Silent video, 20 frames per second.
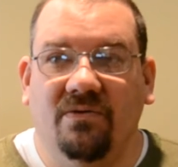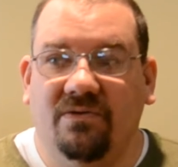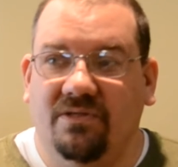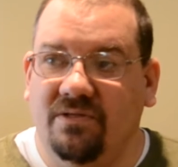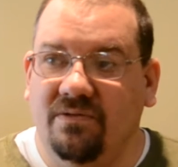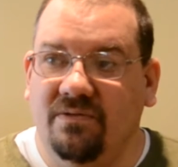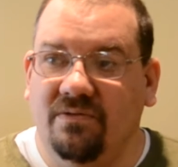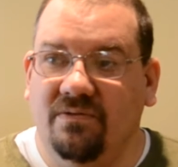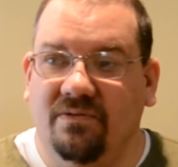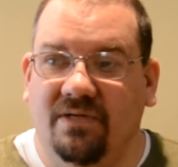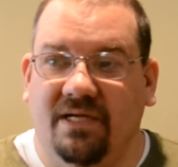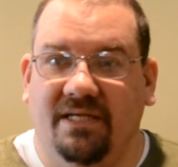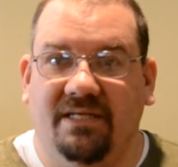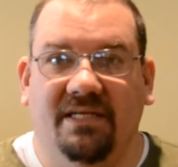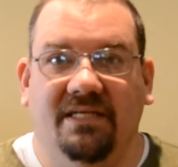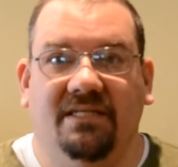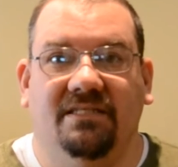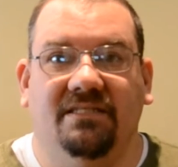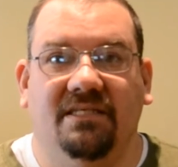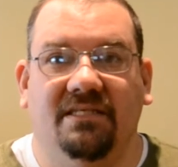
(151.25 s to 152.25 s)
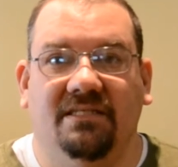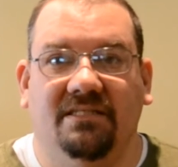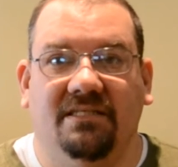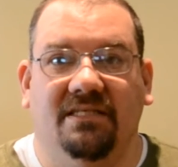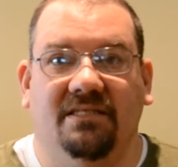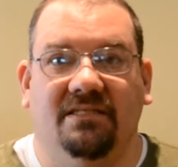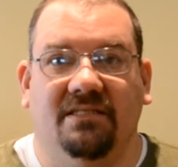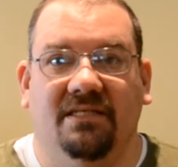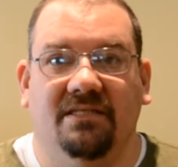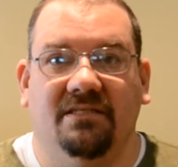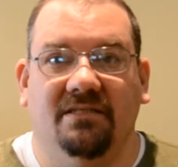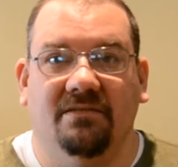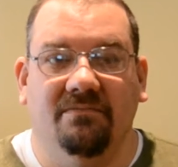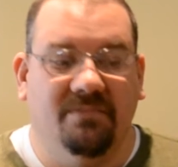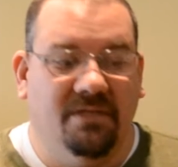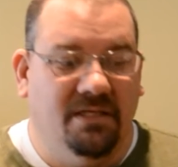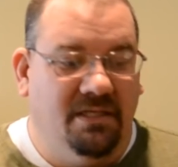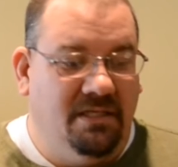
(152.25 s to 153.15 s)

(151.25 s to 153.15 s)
to a DCC system.